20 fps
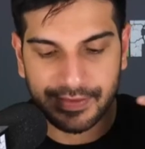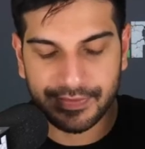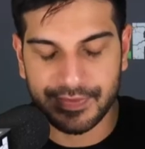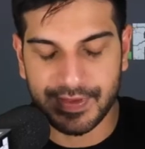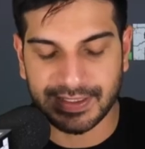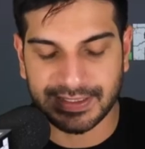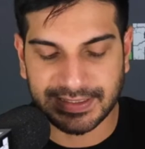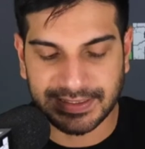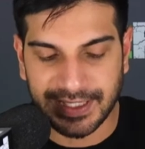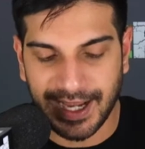
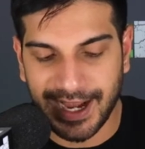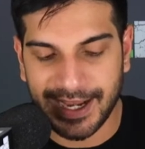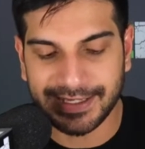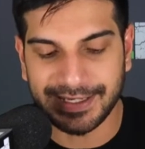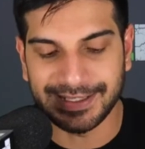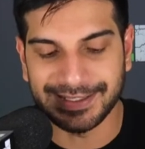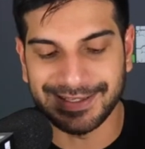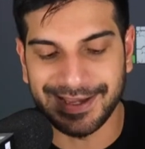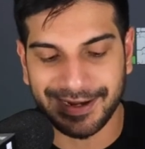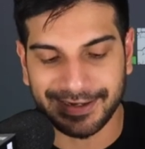they signed
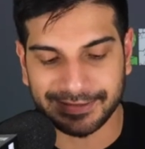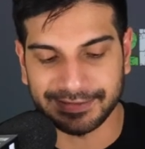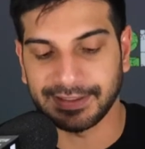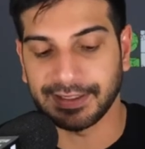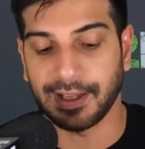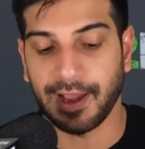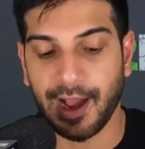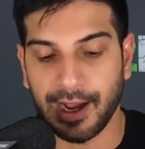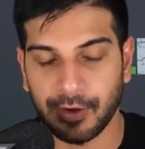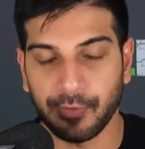Yannick
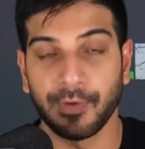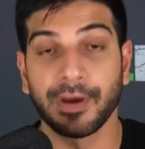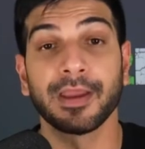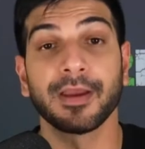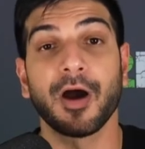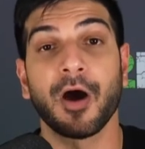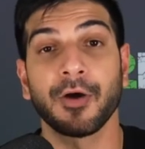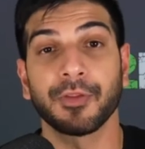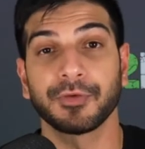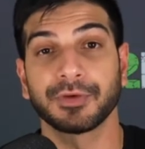
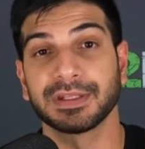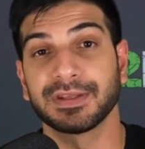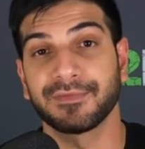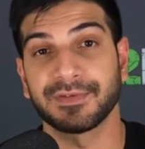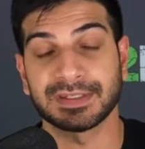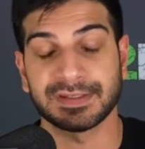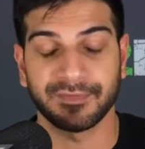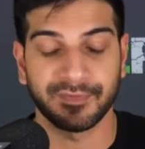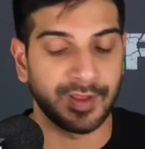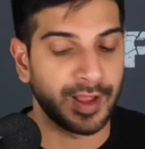Ngakoue on their
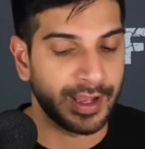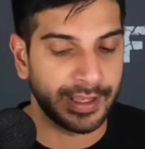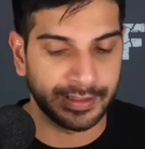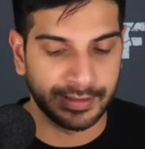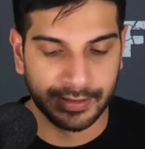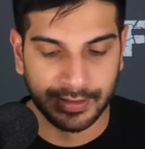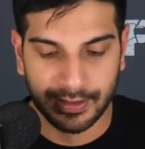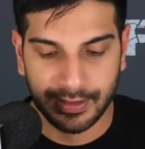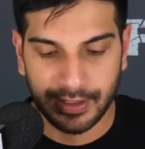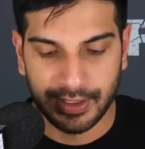defensive line.
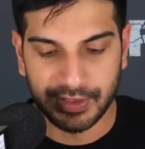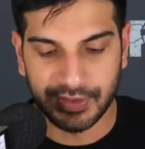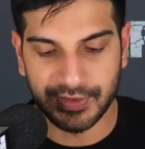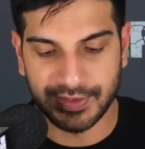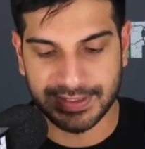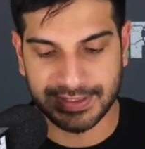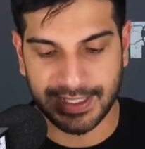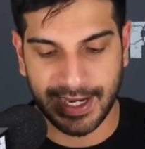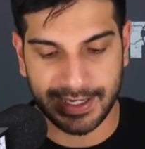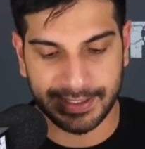
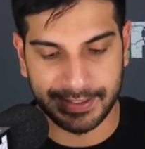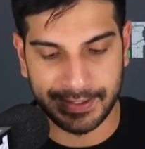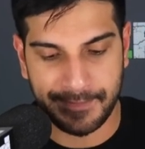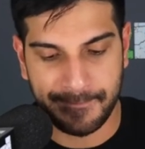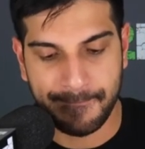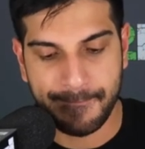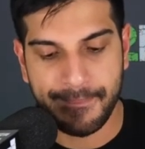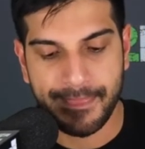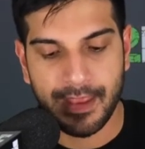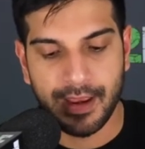Good signing.
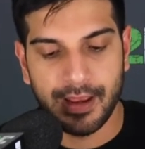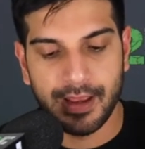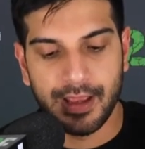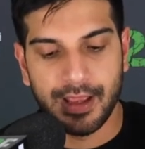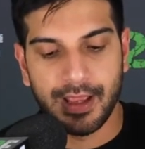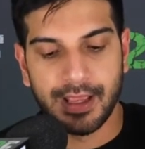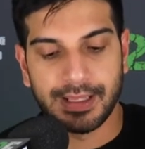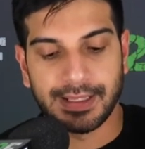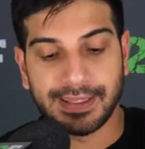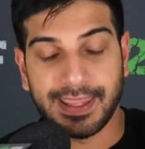
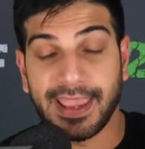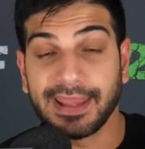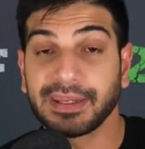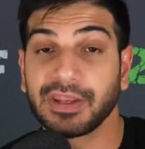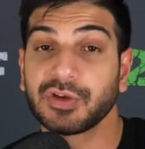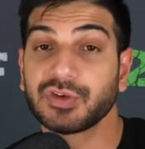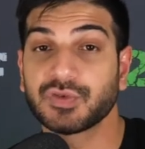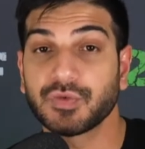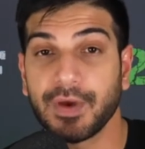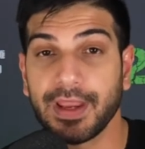
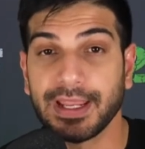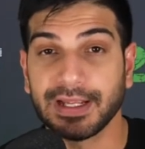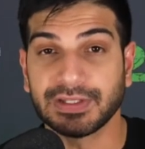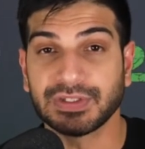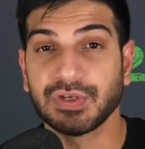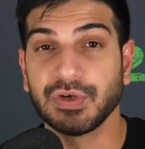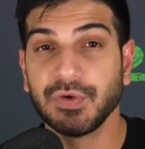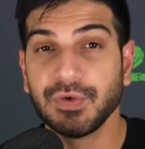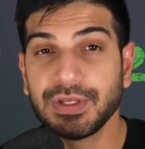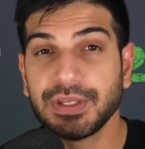Kenyon Drake,
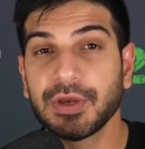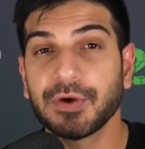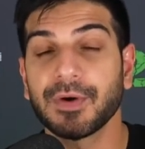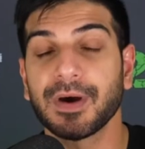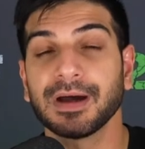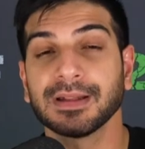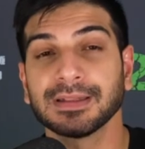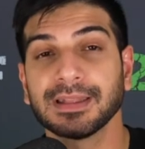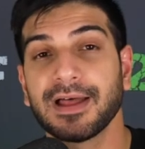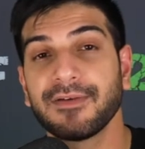two-year,
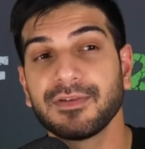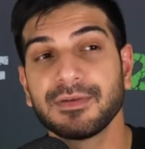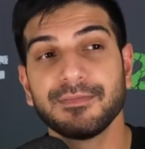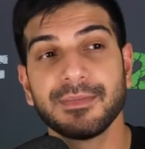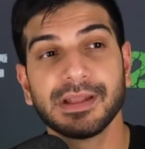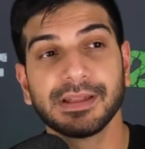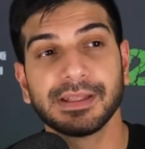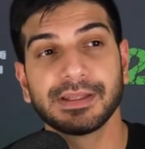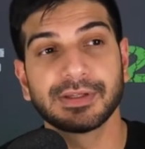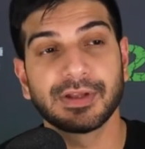$11
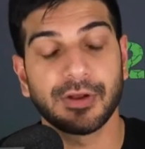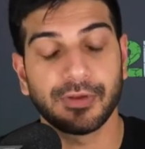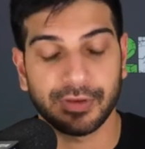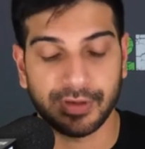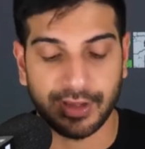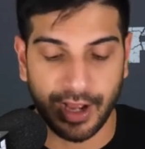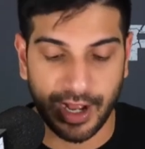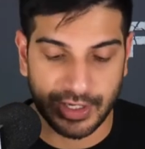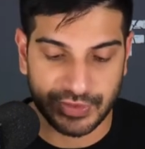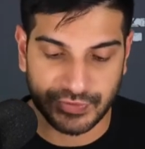million
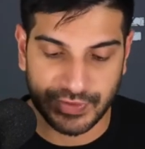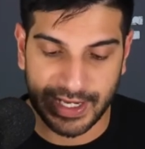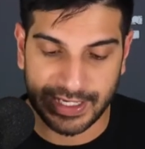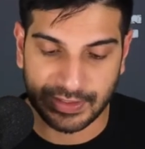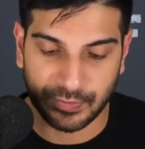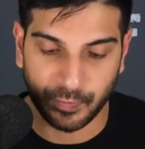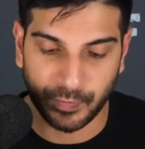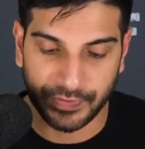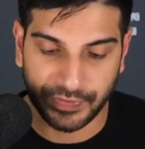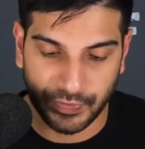
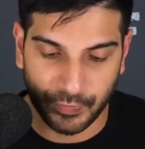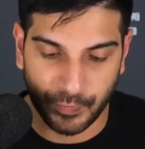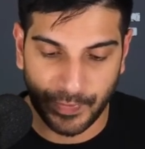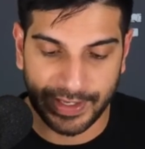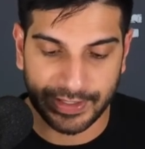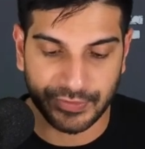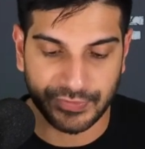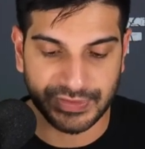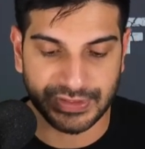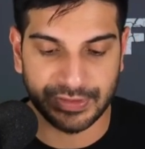contract with the
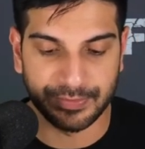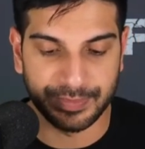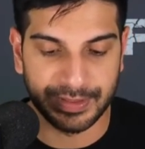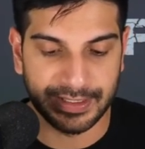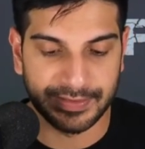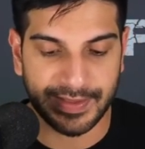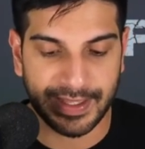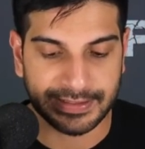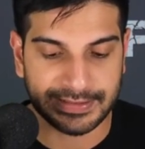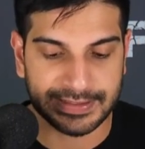Raiders to
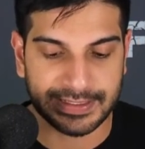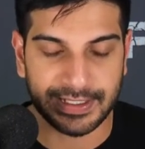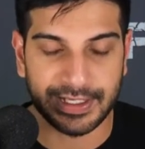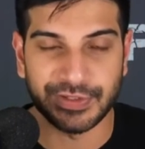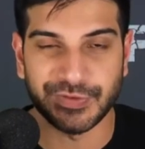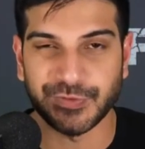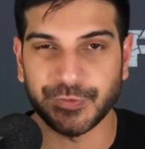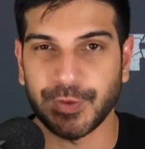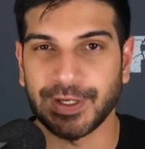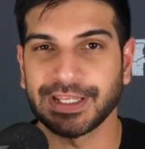be
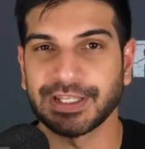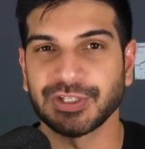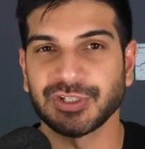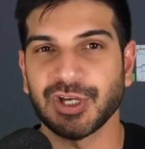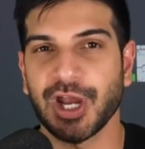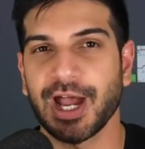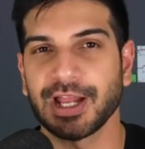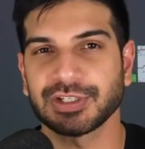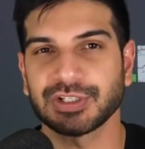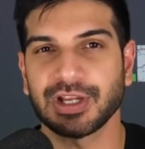that Drake and
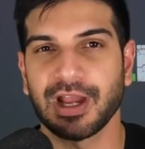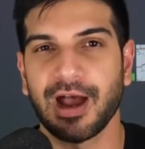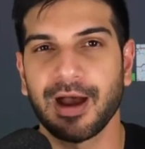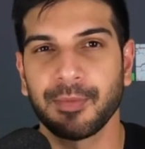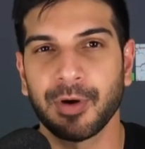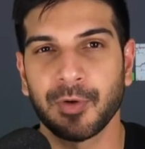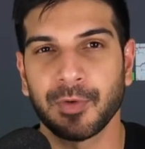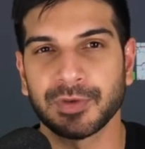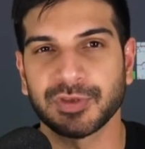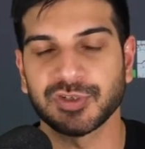Josh
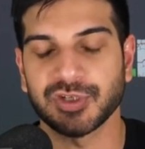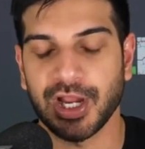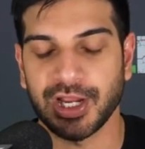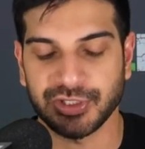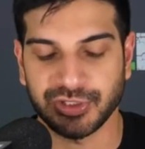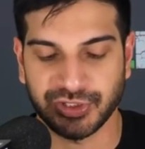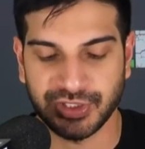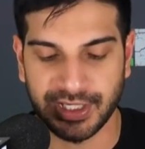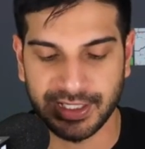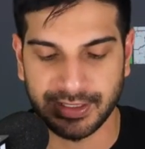combo with
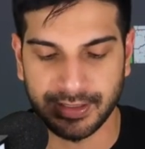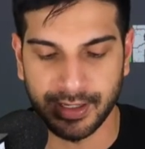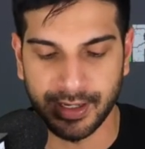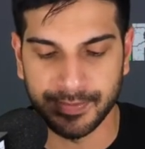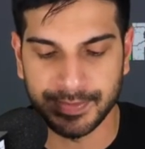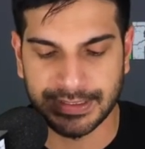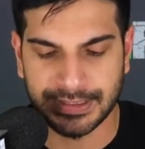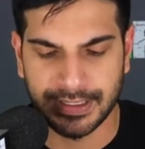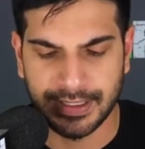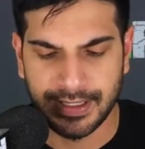Josh
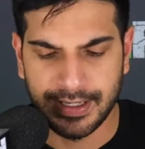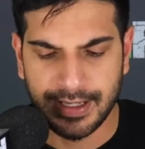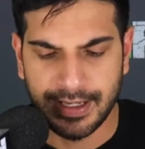Jacobs.